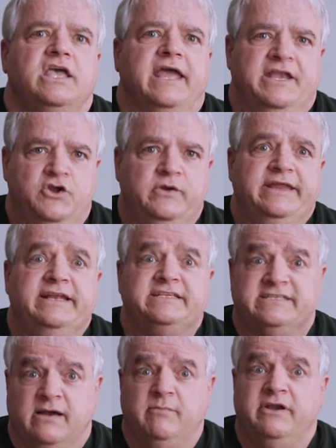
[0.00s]
and you needed
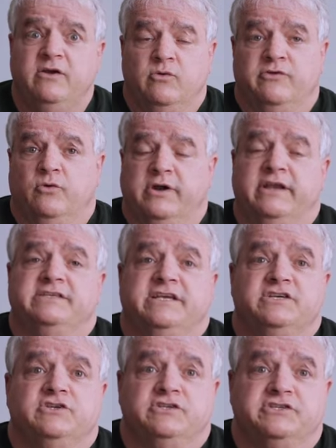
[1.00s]
somebody with
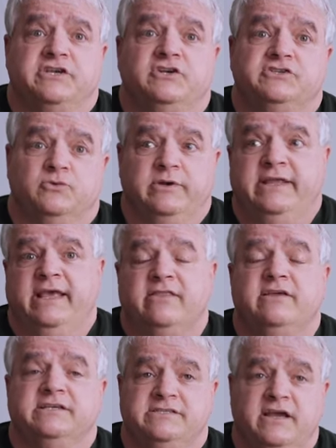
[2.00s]
organizational skills who would
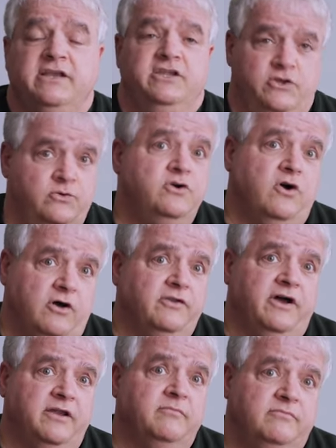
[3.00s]
get things done, you
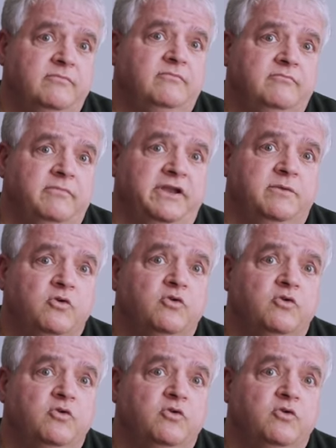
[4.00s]
called on Minnie